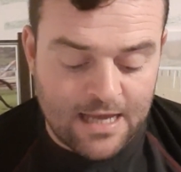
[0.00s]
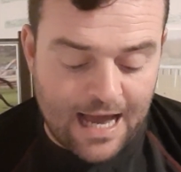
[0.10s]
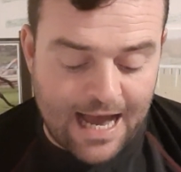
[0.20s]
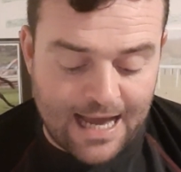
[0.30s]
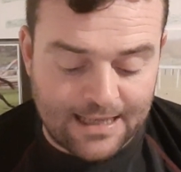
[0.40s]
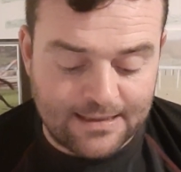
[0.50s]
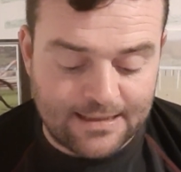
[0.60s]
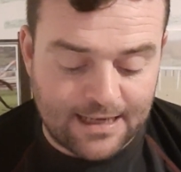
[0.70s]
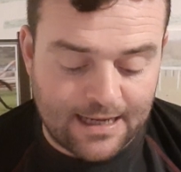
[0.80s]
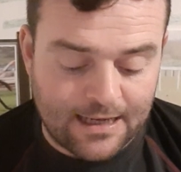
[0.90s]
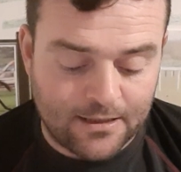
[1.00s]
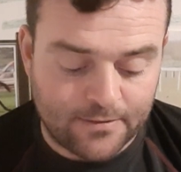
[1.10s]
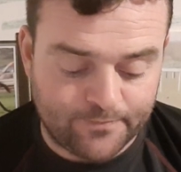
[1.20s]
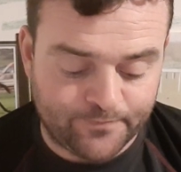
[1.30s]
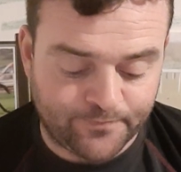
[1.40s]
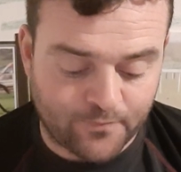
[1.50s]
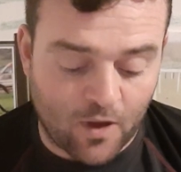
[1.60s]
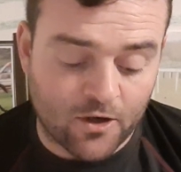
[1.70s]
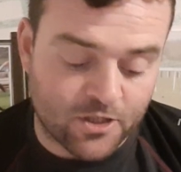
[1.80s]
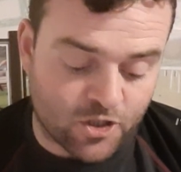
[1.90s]
And or
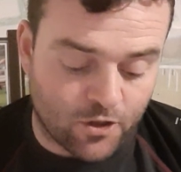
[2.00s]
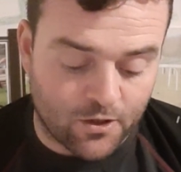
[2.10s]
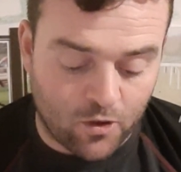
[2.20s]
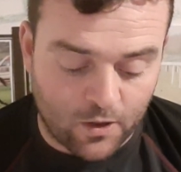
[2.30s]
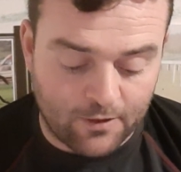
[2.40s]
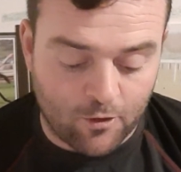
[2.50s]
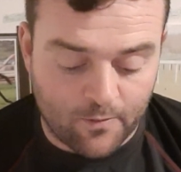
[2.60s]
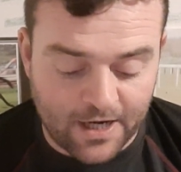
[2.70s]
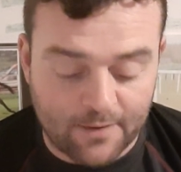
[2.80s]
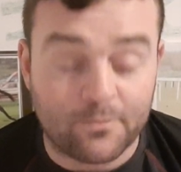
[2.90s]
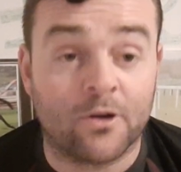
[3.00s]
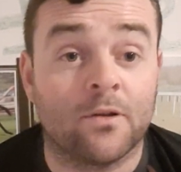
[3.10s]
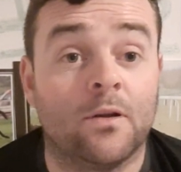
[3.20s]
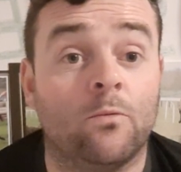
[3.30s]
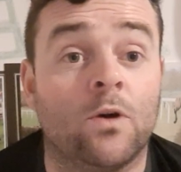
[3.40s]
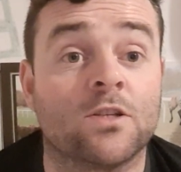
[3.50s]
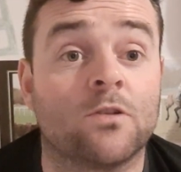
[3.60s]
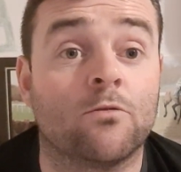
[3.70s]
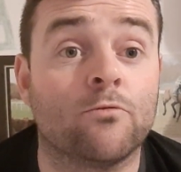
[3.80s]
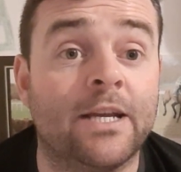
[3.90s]
the son of Holy Roman Emperor, was
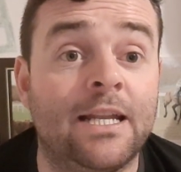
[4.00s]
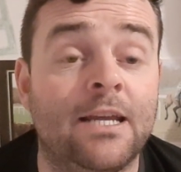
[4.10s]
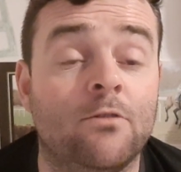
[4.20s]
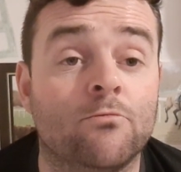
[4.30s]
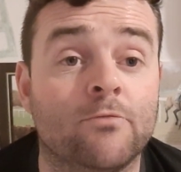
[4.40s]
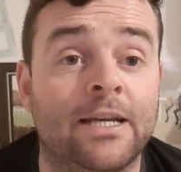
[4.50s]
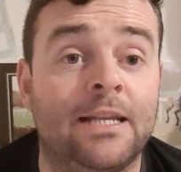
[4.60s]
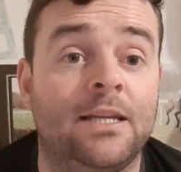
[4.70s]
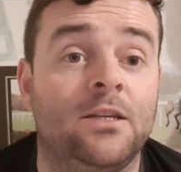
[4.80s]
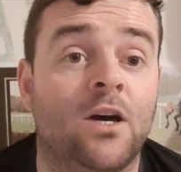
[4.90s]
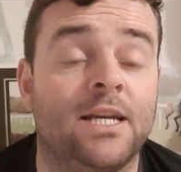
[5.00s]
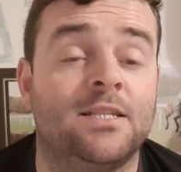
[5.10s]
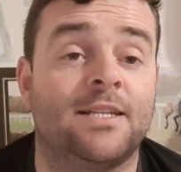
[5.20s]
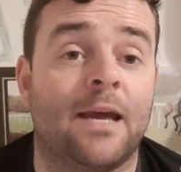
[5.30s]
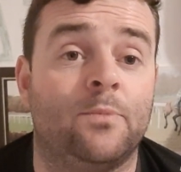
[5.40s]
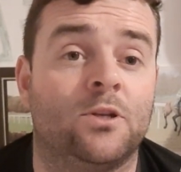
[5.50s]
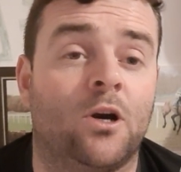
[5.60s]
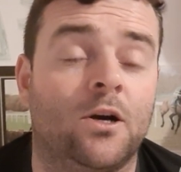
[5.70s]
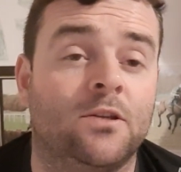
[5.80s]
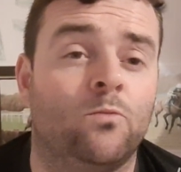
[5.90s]
a really, really nice
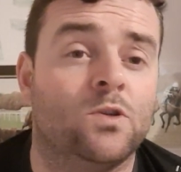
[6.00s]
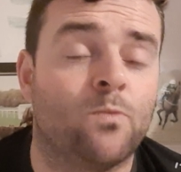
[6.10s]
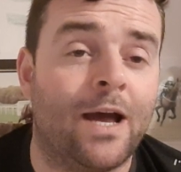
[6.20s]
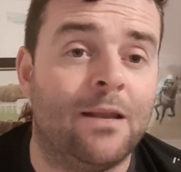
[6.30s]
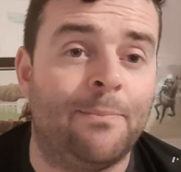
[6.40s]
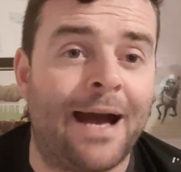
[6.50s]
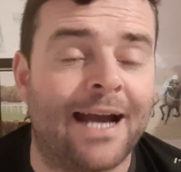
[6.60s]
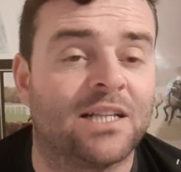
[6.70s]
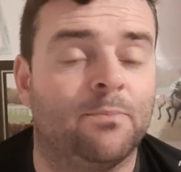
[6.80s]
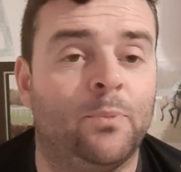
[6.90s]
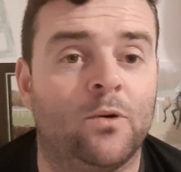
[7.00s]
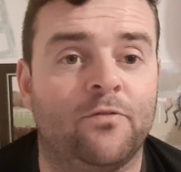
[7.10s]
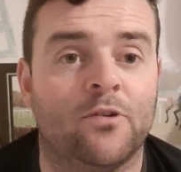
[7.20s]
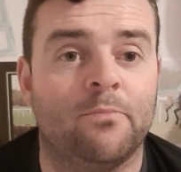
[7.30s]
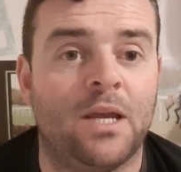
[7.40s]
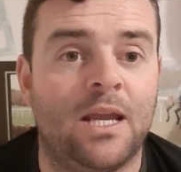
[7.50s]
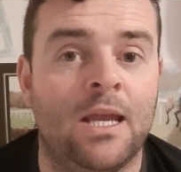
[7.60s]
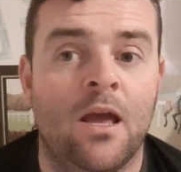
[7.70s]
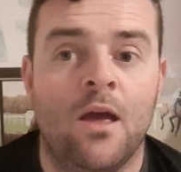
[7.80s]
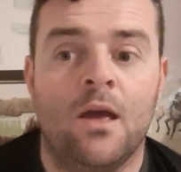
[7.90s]
debutant. Was well backed, but for
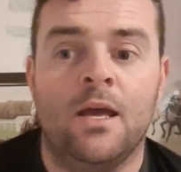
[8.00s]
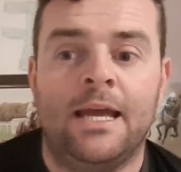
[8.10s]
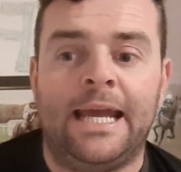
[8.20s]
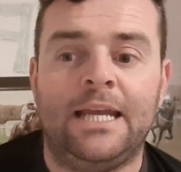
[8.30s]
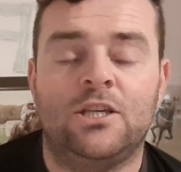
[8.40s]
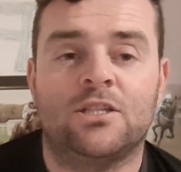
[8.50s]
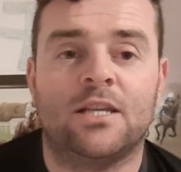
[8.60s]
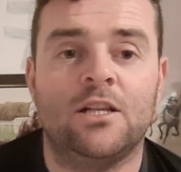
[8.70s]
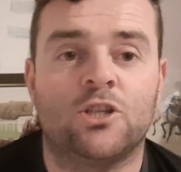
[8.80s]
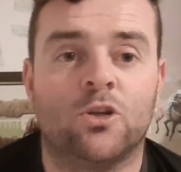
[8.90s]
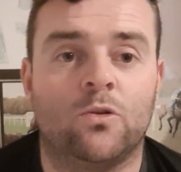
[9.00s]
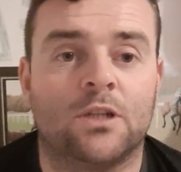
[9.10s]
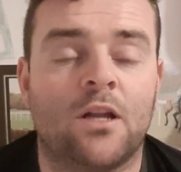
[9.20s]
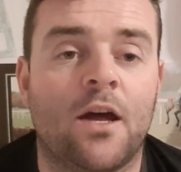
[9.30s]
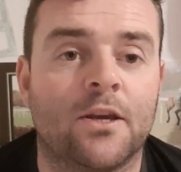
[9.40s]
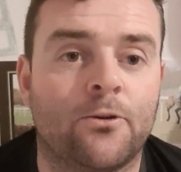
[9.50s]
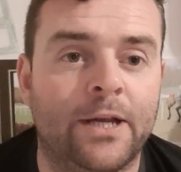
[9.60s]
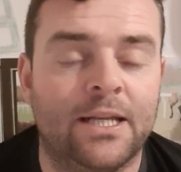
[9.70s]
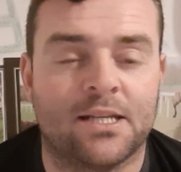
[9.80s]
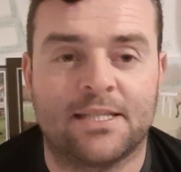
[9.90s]
me, he's still shown a lot of
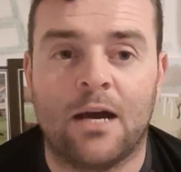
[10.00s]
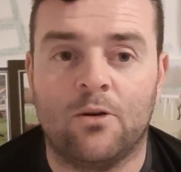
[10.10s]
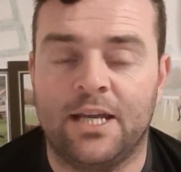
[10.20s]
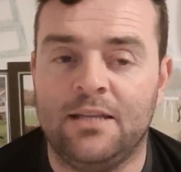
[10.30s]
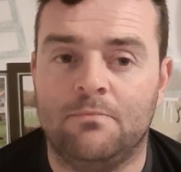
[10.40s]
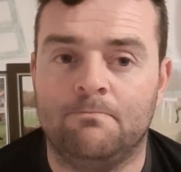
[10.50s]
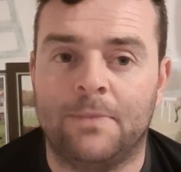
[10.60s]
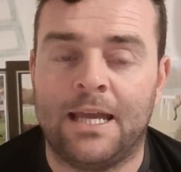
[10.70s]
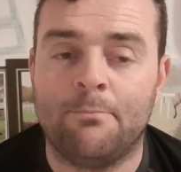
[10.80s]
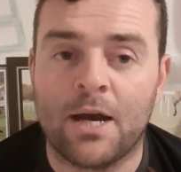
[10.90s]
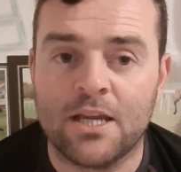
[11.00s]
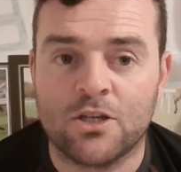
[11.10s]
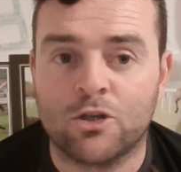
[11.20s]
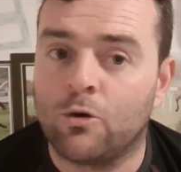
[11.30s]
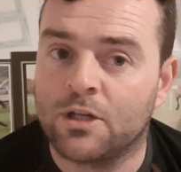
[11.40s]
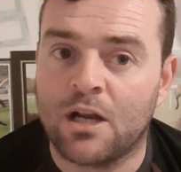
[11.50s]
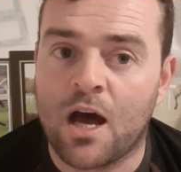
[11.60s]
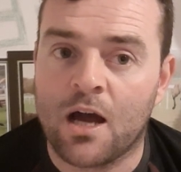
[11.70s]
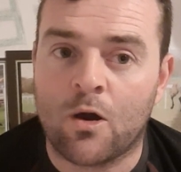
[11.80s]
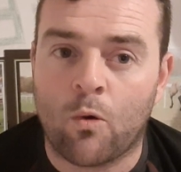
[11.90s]
greenness. Now, he might have shown a
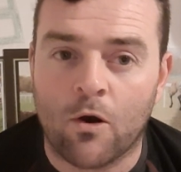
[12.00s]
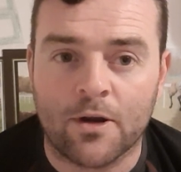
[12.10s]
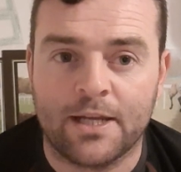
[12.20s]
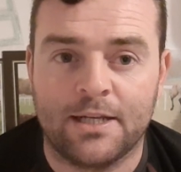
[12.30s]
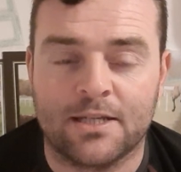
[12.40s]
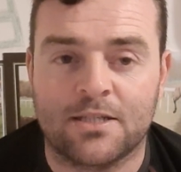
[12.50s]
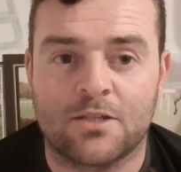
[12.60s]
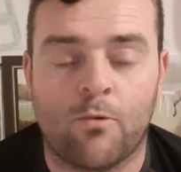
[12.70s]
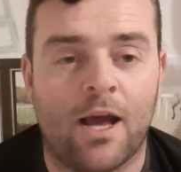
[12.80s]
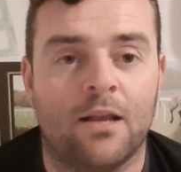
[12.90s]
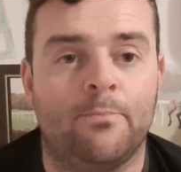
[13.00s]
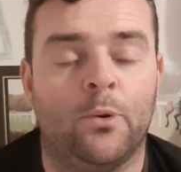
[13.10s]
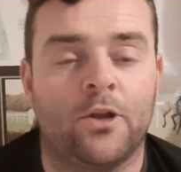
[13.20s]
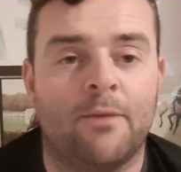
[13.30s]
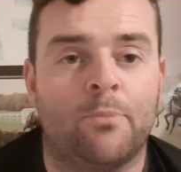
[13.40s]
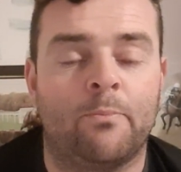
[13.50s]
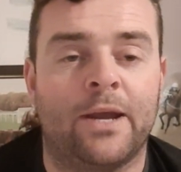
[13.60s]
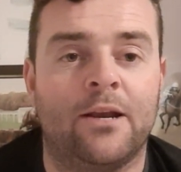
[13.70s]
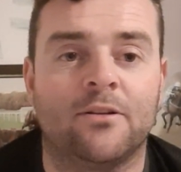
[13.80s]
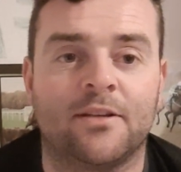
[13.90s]
lot of quirkiness as well, but I'm
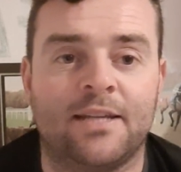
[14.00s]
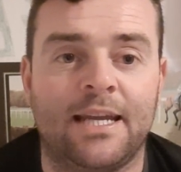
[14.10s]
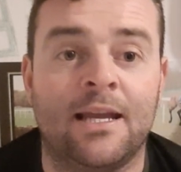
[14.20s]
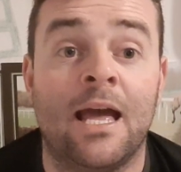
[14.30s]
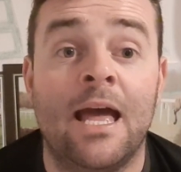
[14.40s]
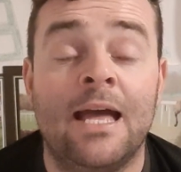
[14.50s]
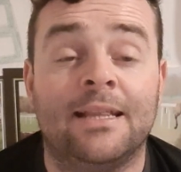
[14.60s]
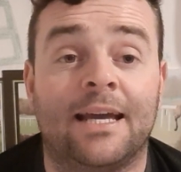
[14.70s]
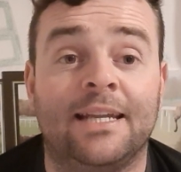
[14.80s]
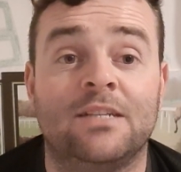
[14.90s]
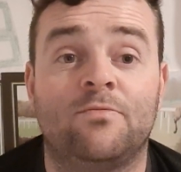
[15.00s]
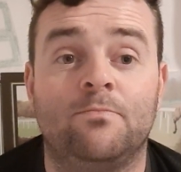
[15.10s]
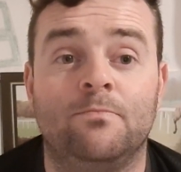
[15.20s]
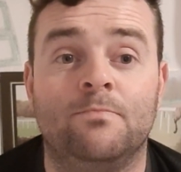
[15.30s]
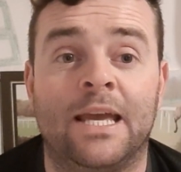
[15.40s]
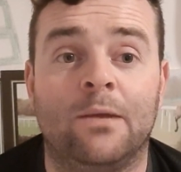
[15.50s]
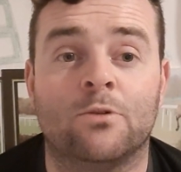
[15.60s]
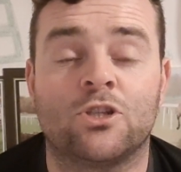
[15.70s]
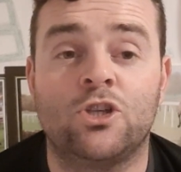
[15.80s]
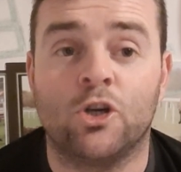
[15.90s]
prepared to think that he
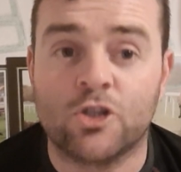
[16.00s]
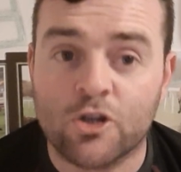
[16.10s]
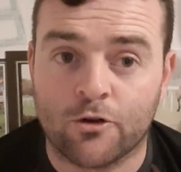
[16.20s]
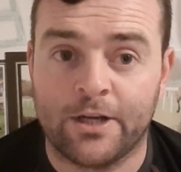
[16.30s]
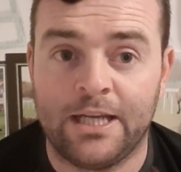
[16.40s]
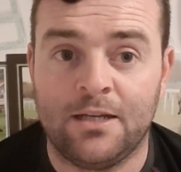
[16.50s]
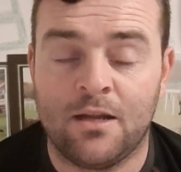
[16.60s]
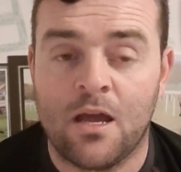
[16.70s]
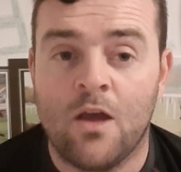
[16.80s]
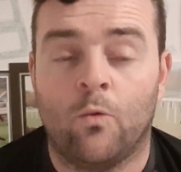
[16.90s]
was just green.